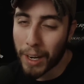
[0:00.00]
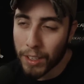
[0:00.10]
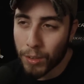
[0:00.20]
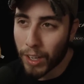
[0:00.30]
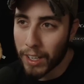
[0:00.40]
I
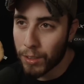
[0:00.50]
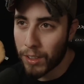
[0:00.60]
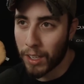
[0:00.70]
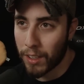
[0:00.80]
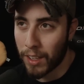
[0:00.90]
knew
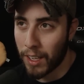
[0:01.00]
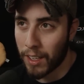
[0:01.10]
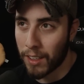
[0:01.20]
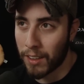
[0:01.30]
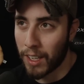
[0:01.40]

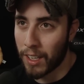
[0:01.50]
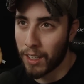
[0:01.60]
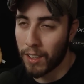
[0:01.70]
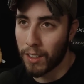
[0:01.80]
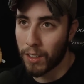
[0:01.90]

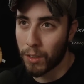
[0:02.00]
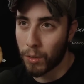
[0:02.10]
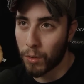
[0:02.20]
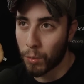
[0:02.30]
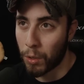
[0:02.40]
they
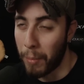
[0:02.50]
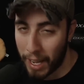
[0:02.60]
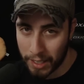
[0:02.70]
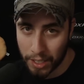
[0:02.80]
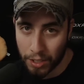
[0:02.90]
were
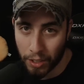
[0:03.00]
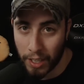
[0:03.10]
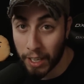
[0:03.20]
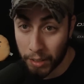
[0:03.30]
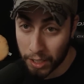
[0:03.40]
mad at each other and
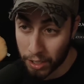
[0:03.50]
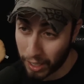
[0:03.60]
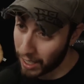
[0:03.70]
angry at each other.